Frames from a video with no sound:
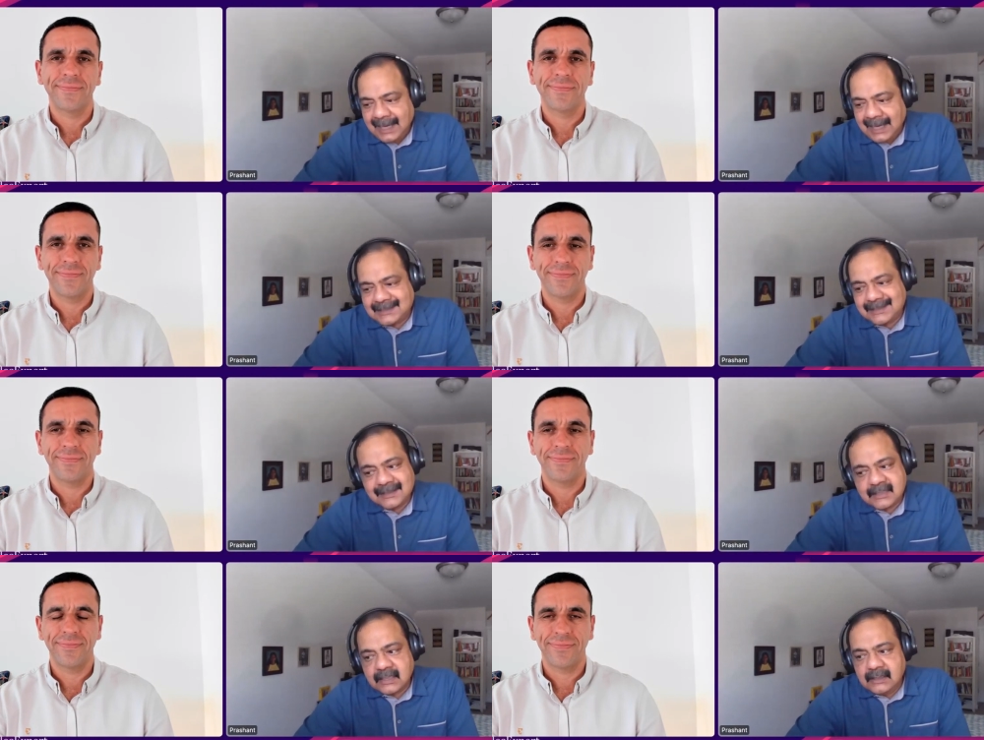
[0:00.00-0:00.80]
Speaker 1: has
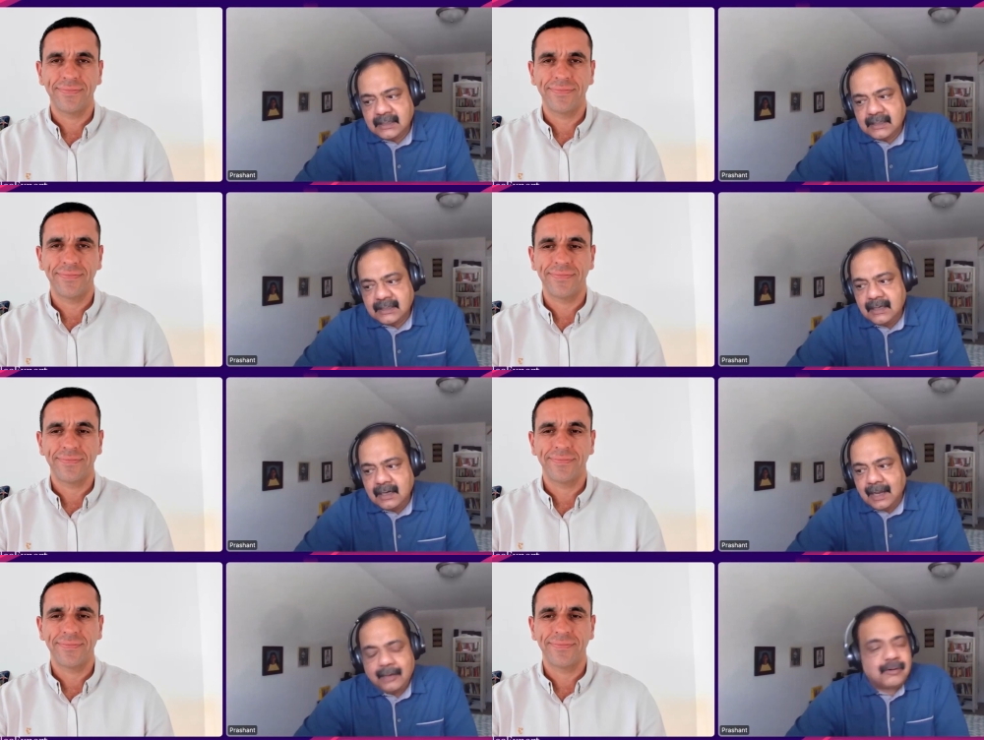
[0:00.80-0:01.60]
resulted,
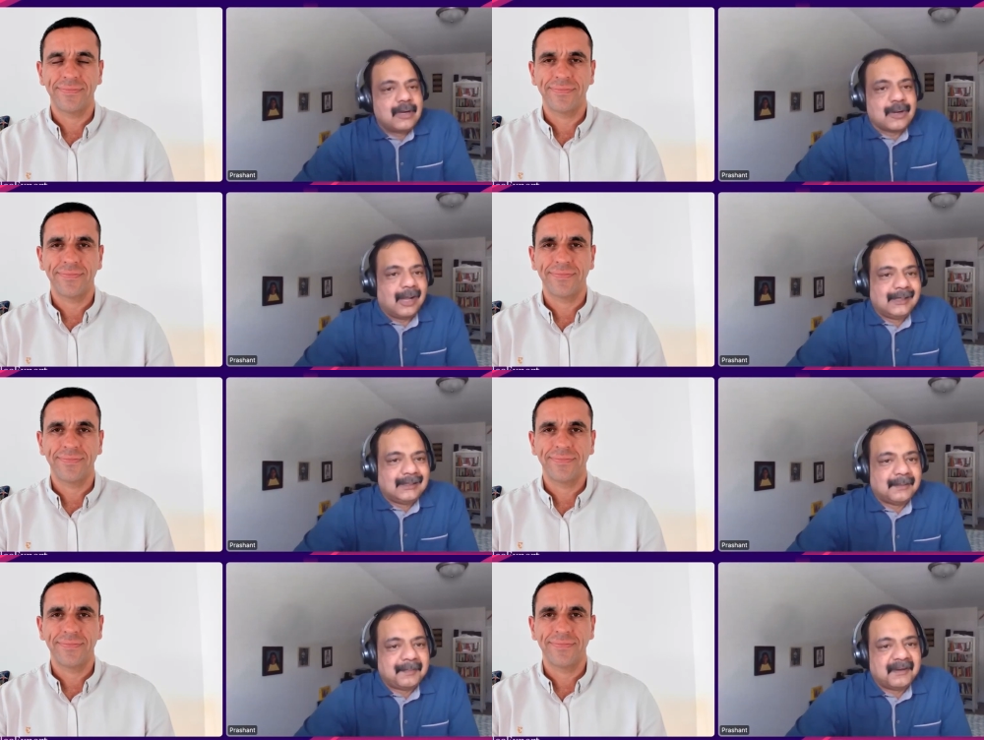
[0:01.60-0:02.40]
I wouldn't call
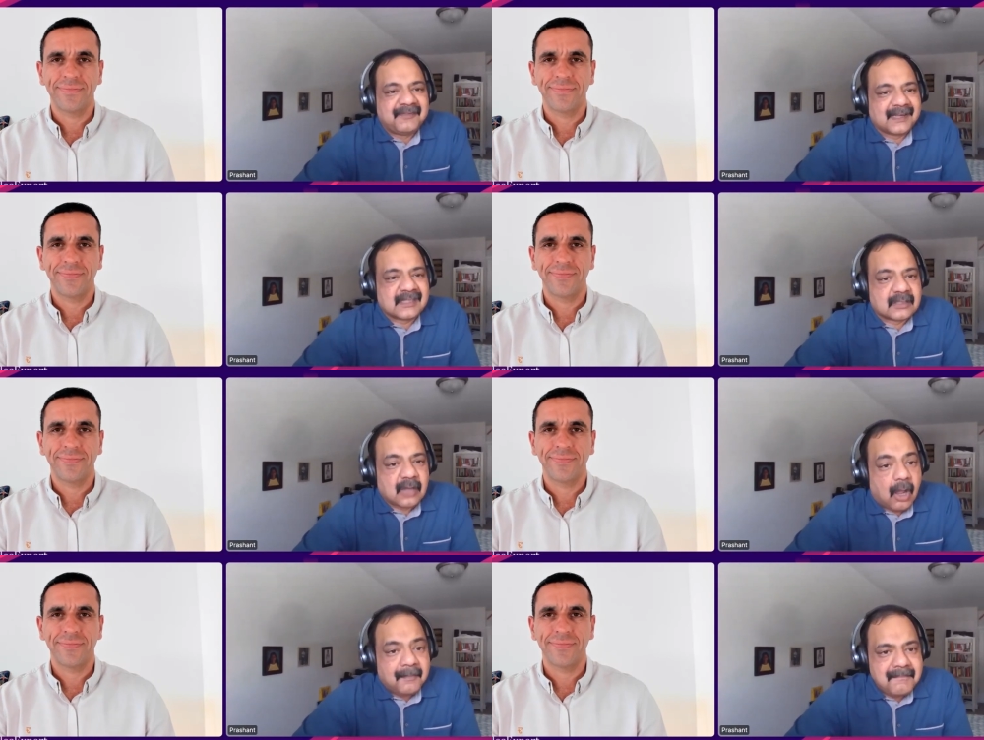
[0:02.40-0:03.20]
it the perfect
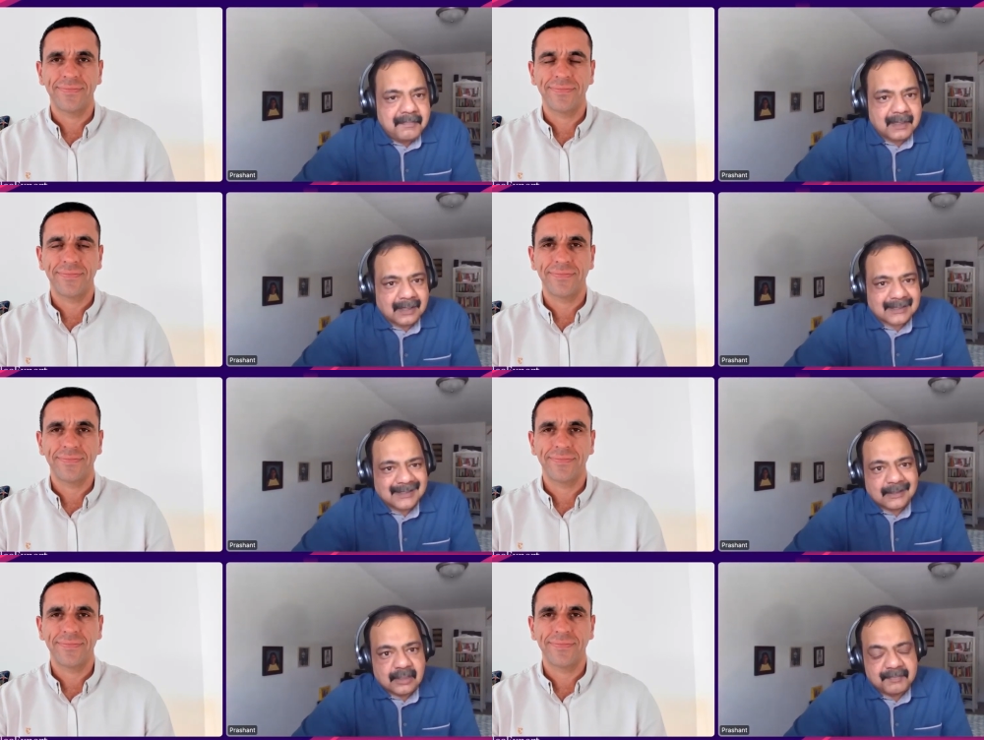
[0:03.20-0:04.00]
storm because
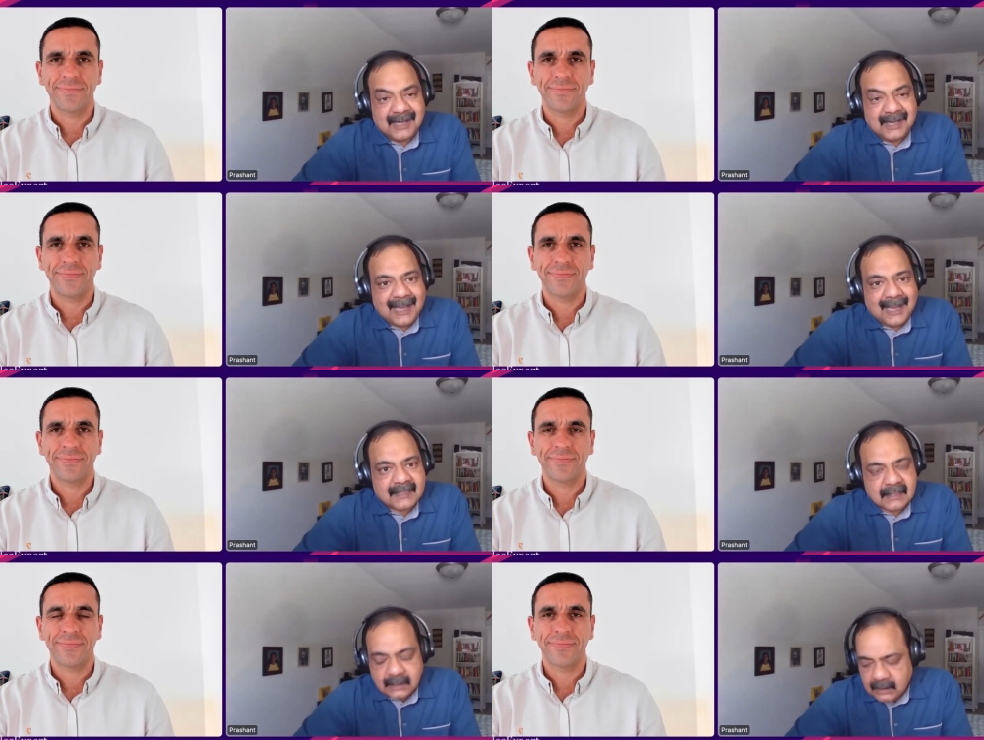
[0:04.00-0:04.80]
that typically
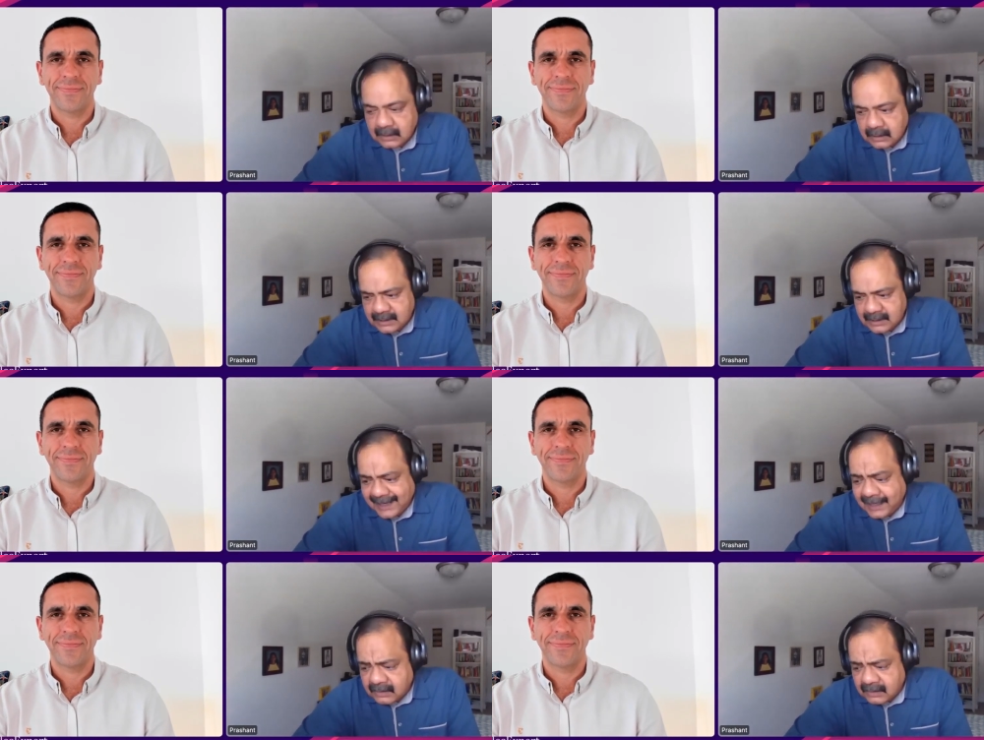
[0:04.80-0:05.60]
has a
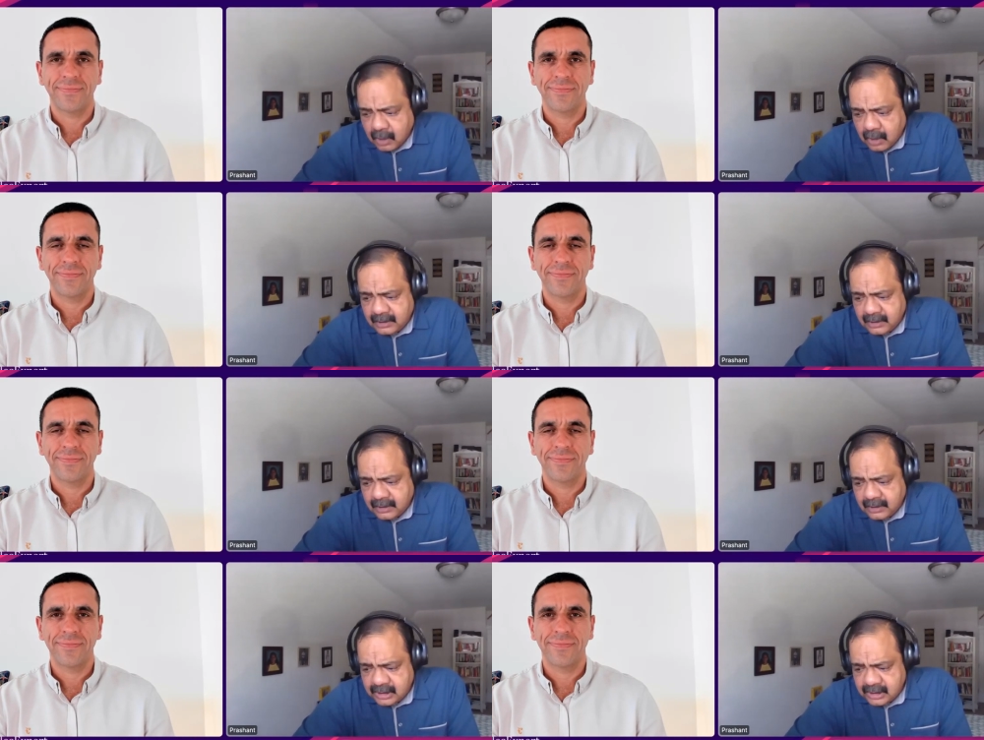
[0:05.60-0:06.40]
negative
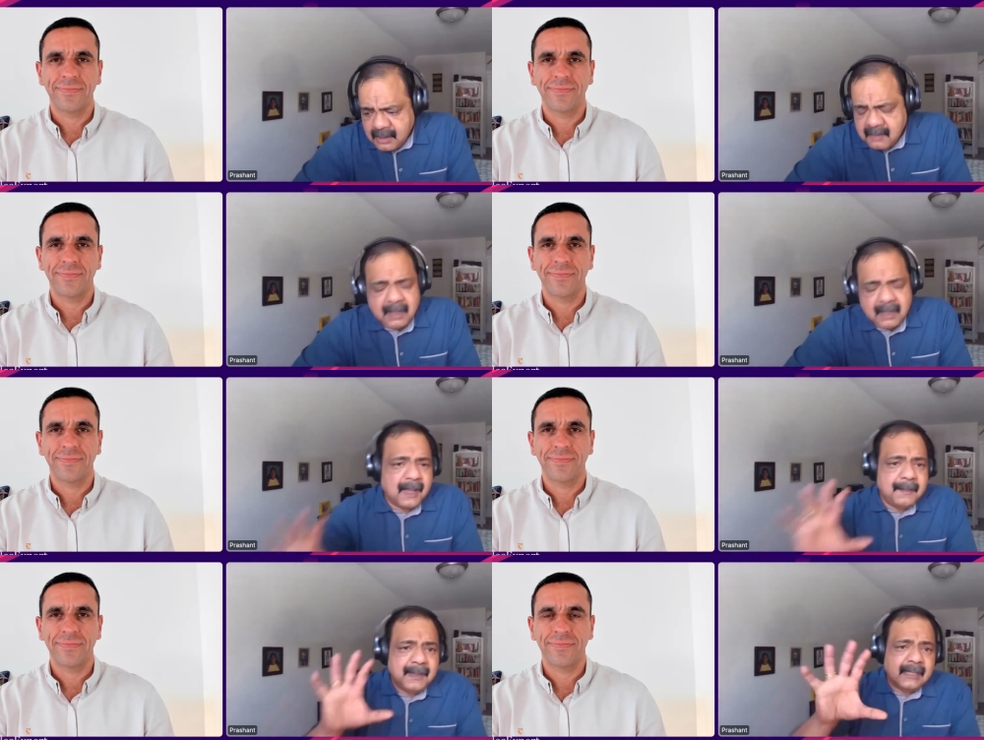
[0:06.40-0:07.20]
connotation, but
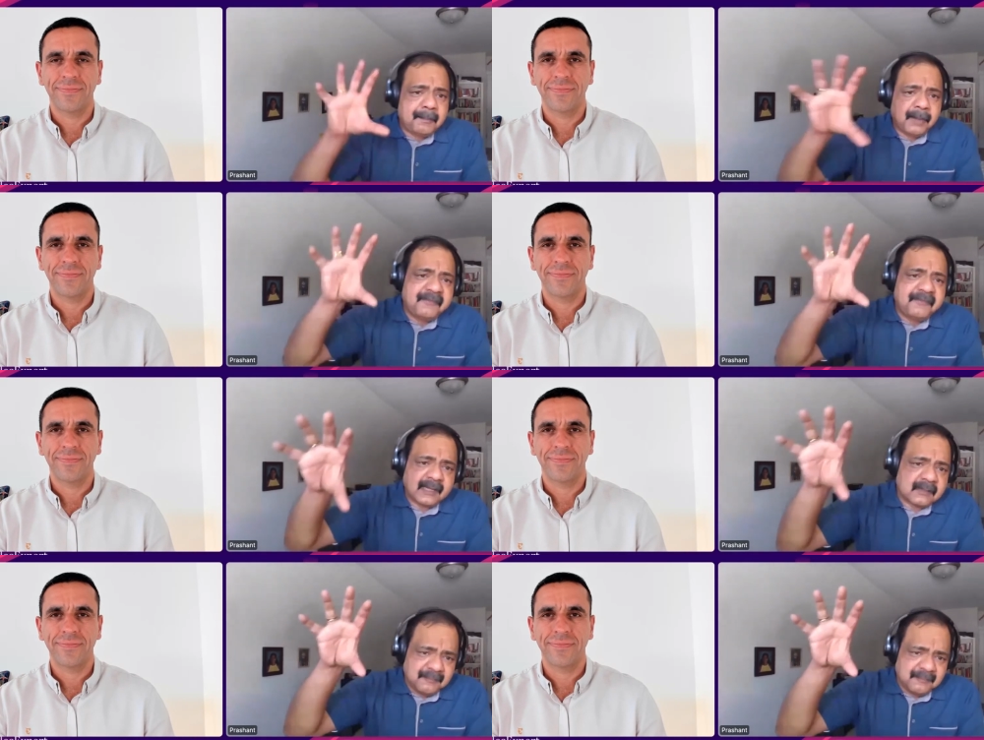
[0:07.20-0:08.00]
maybe the
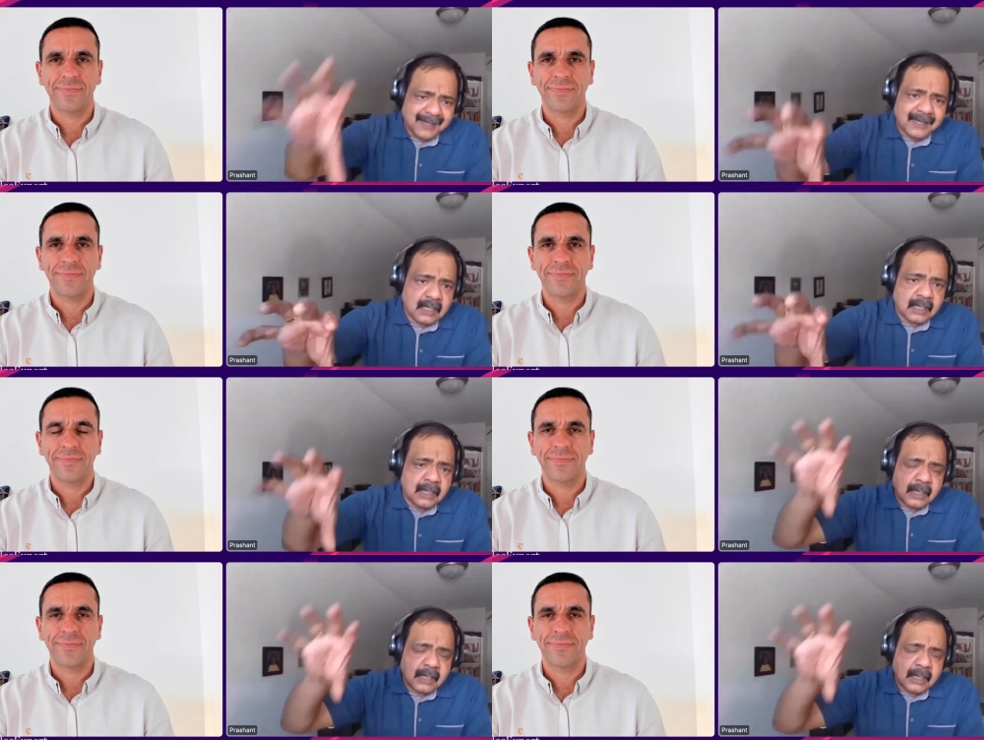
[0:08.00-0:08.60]
perfect wind